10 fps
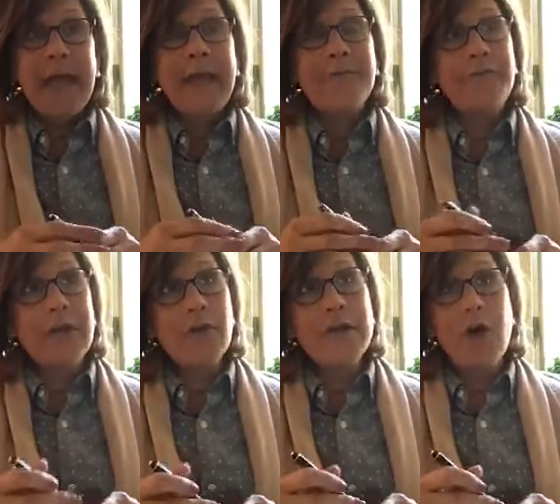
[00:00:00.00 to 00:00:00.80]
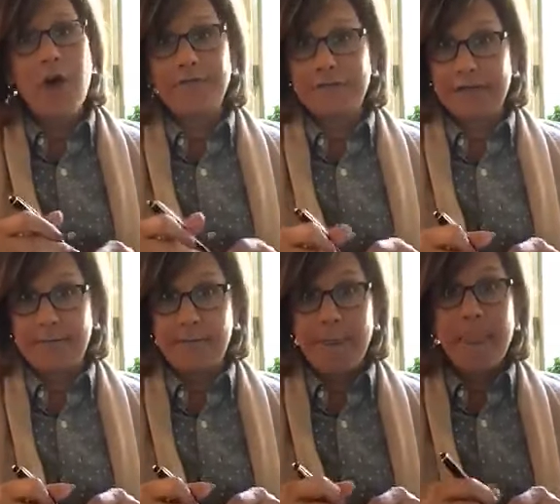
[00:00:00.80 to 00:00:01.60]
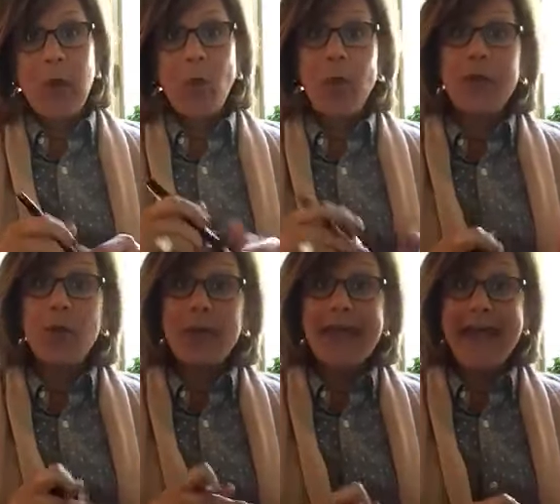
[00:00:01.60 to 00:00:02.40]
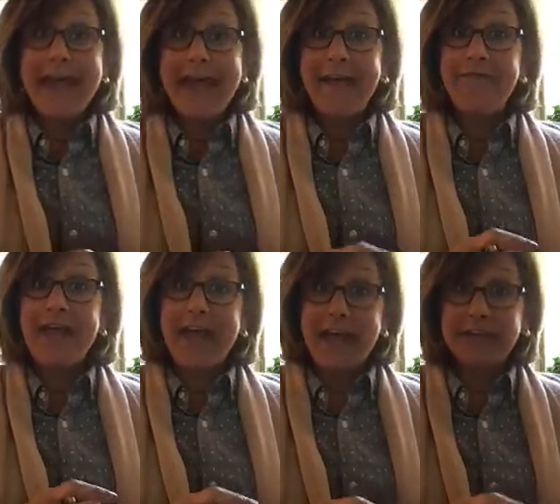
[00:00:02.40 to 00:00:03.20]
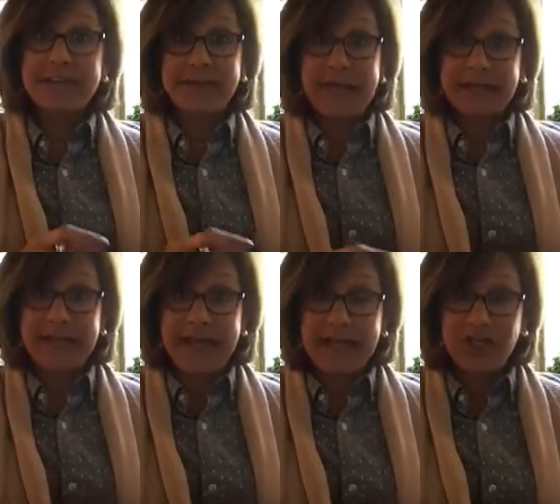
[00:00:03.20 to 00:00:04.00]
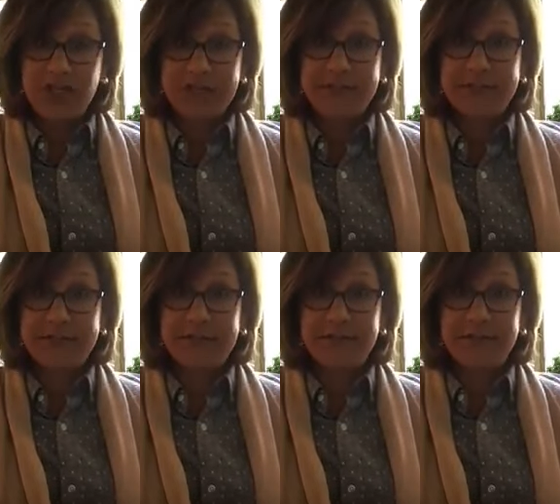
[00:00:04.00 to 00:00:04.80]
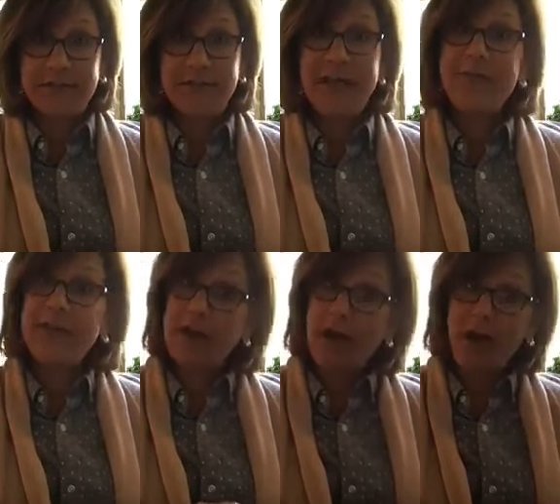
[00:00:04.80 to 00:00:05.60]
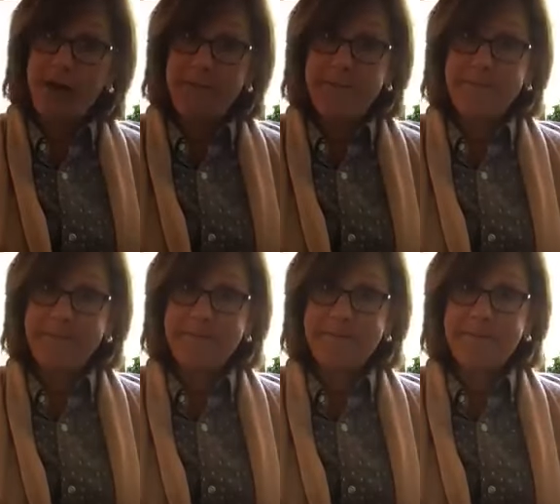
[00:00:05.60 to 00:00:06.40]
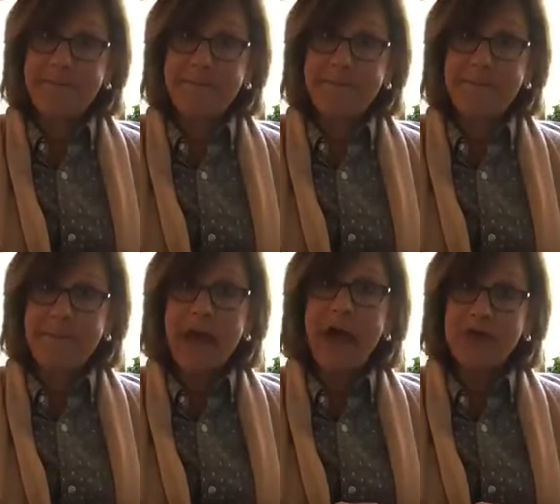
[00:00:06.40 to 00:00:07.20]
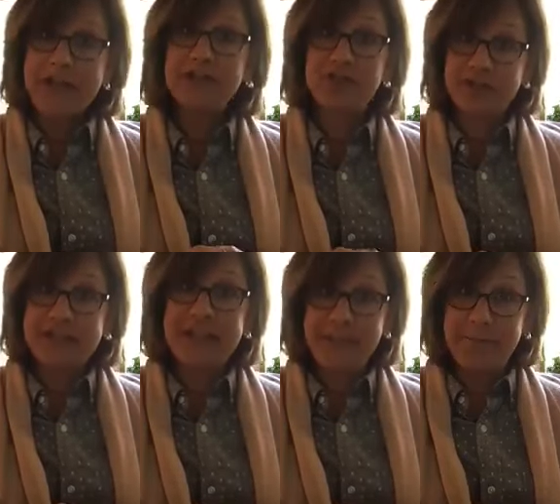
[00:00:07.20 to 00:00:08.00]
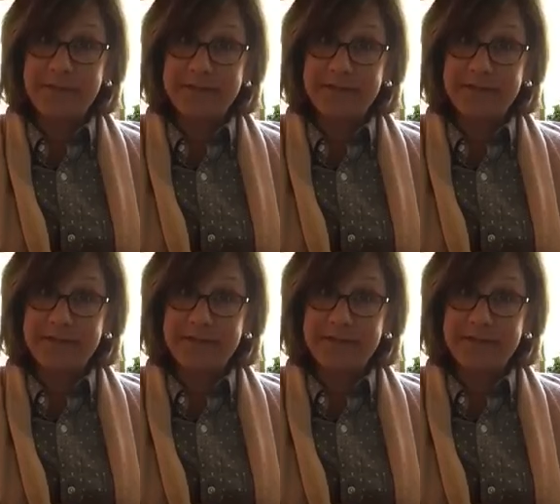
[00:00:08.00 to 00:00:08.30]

And very often, when we have expectations, they become our next resentment.